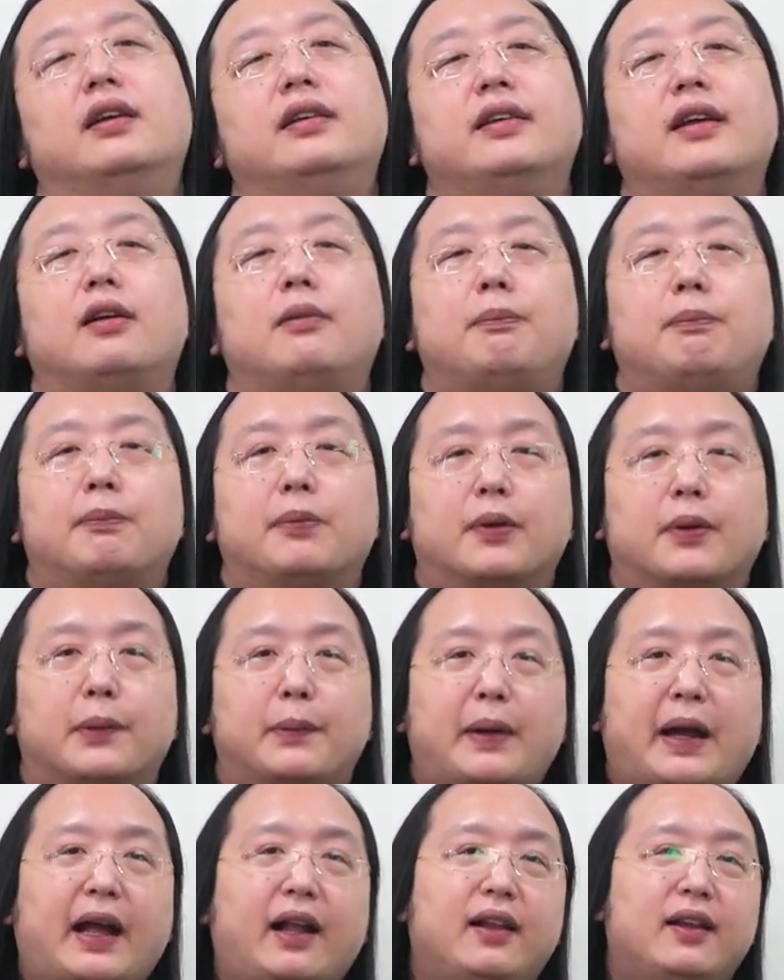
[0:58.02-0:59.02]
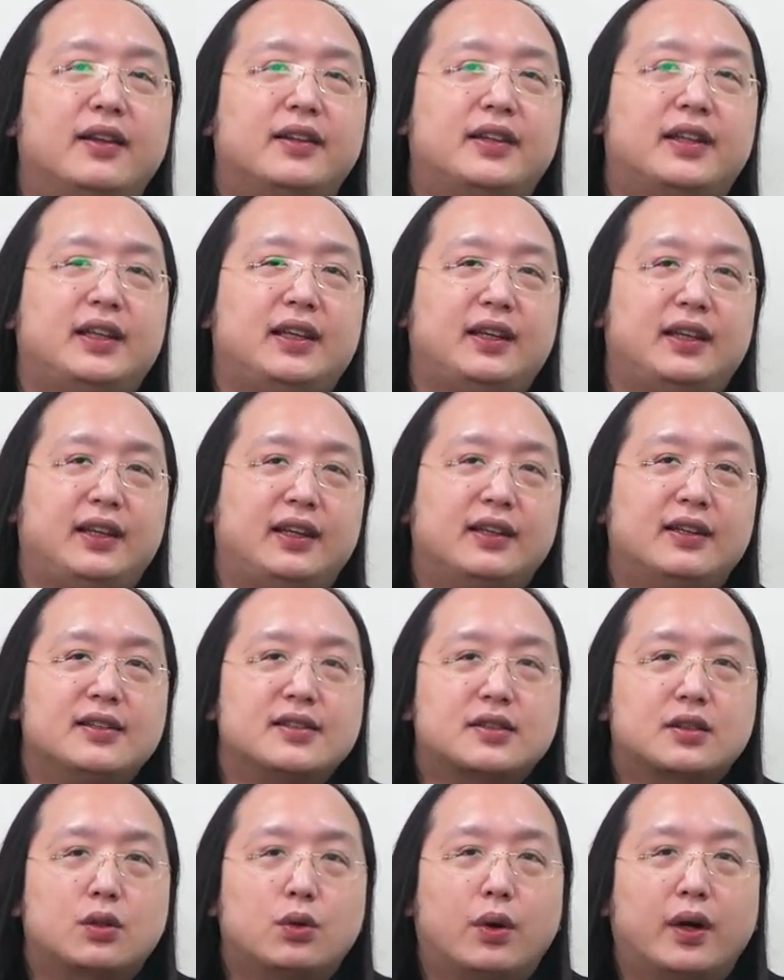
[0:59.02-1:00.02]
Now, plurality, it
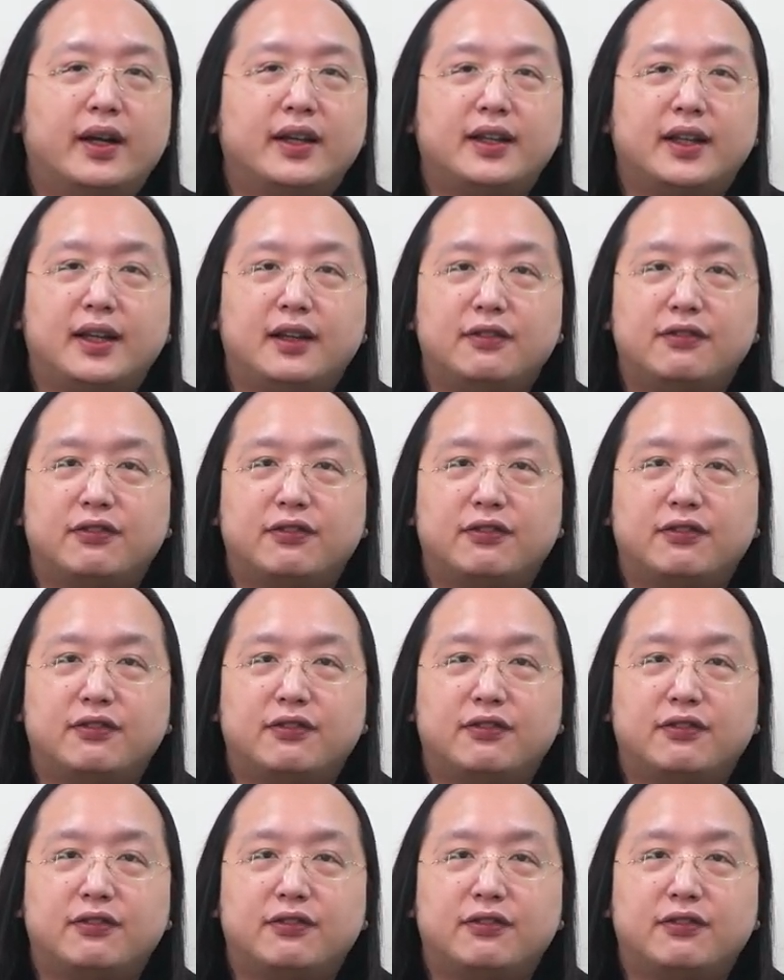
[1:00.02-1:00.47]
is quite a